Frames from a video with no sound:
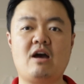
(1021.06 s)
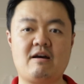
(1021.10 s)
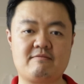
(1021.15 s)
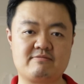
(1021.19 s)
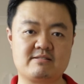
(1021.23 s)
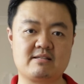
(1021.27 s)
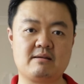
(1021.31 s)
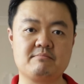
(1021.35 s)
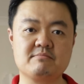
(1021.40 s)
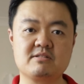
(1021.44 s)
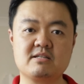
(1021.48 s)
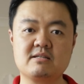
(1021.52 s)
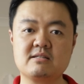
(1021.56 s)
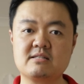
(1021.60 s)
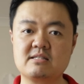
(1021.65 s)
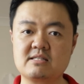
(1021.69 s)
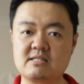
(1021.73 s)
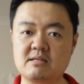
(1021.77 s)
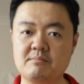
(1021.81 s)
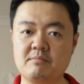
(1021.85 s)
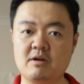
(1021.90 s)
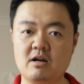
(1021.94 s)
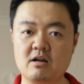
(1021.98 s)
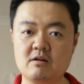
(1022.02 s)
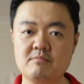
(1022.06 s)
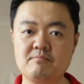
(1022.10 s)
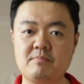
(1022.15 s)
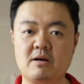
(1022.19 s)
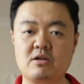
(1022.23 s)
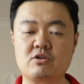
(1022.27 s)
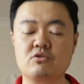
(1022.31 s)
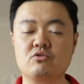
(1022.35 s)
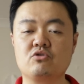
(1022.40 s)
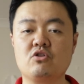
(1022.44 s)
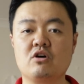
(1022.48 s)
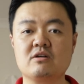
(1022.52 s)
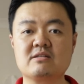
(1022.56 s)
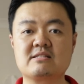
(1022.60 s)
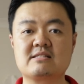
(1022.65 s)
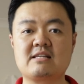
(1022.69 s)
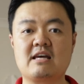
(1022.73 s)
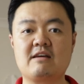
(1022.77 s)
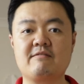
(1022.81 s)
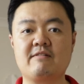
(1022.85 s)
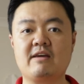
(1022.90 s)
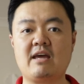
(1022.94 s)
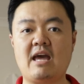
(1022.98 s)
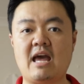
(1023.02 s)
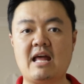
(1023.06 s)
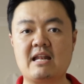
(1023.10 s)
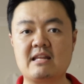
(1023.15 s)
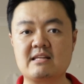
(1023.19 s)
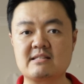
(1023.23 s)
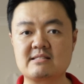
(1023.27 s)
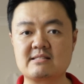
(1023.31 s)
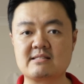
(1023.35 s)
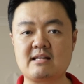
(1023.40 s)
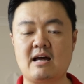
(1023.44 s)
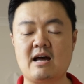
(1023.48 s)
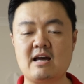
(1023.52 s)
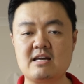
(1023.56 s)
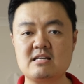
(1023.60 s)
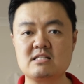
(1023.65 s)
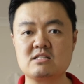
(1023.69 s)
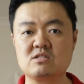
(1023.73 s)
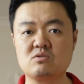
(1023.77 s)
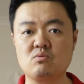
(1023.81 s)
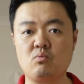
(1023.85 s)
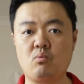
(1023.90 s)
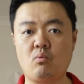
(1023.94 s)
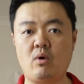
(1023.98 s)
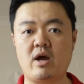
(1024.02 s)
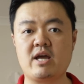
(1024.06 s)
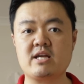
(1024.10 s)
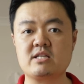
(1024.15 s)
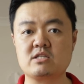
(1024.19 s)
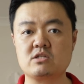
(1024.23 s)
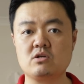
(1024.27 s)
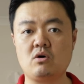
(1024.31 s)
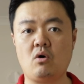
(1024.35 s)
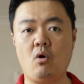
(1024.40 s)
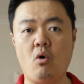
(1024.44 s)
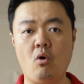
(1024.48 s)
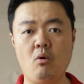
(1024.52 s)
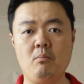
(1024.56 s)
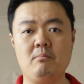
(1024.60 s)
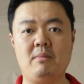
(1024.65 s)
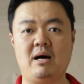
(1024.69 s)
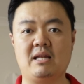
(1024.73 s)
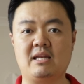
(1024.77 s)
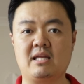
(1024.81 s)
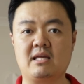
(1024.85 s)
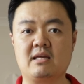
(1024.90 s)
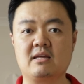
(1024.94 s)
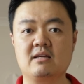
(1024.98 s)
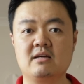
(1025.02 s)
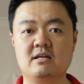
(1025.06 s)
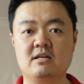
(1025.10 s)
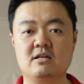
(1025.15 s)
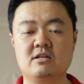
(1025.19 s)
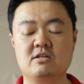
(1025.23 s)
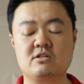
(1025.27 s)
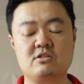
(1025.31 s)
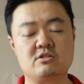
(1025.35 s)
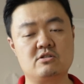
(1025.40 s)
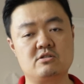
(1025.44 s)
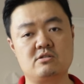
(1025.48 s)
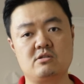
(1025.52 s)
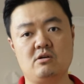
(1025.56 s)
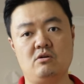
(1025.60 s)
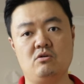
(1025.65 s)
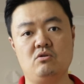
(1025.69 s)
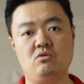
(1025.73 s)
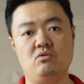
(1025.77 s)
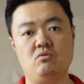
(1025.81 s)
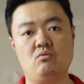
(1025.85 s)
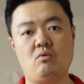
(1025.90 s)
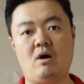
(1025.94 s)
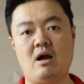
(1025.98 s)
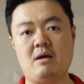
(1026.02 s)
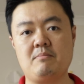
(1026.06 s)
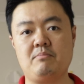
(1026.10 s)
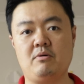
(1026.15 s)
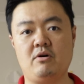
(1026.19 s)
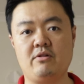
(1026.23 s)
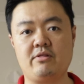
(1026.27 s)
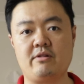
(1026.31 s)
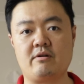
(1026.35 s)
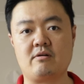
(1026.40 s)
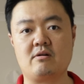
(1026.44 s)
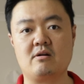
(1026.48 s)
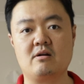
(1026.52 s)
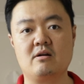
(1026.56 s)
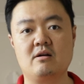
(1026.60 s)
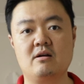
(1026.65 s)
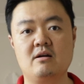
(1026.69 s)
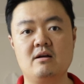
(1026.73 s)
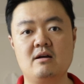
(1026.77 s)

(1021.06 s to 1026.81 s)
have something similar, but you're not saving any size, weight, or money. So why bother?